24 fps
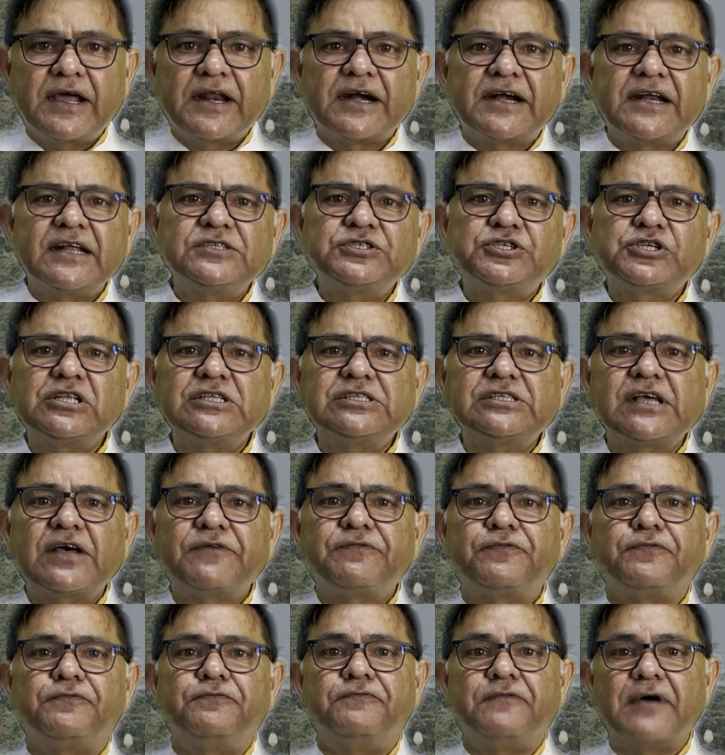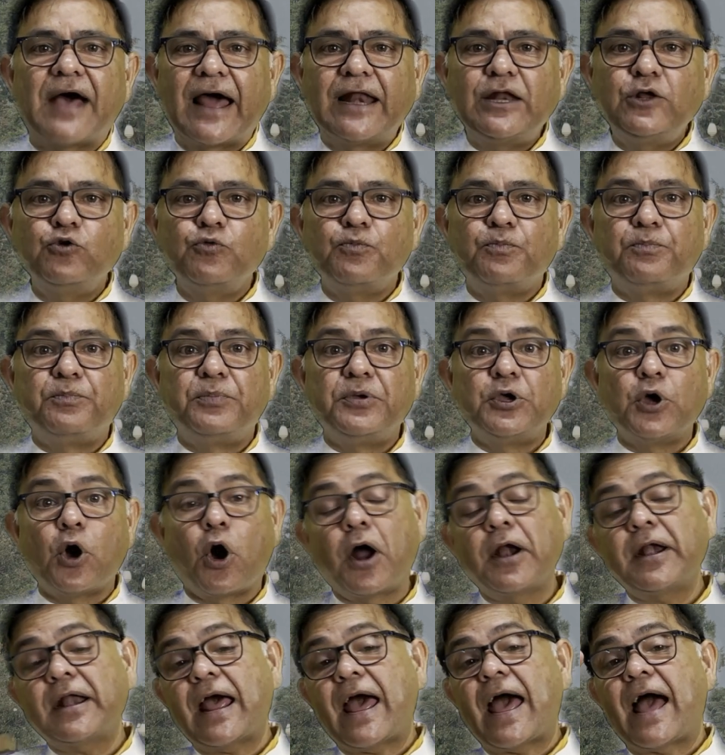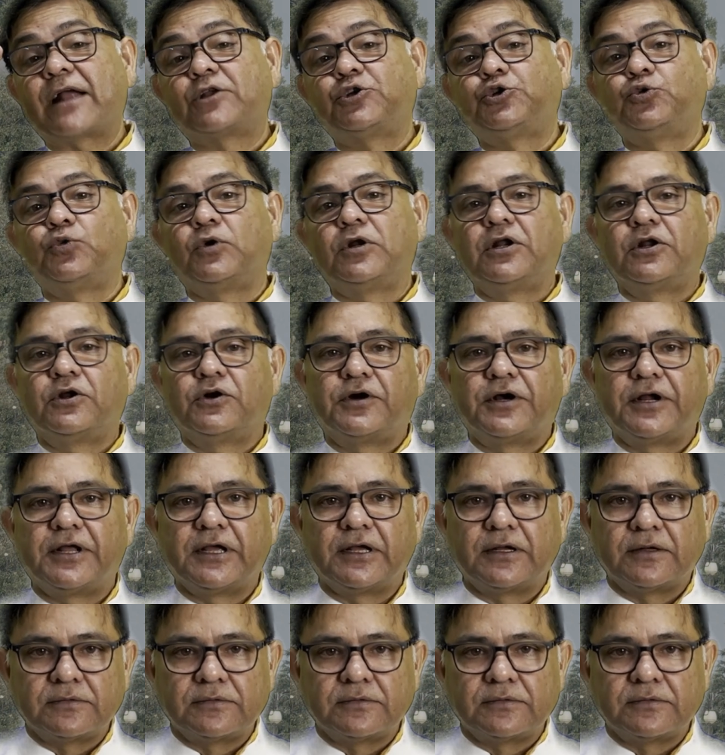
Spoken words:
credentials have value beyond actual learning.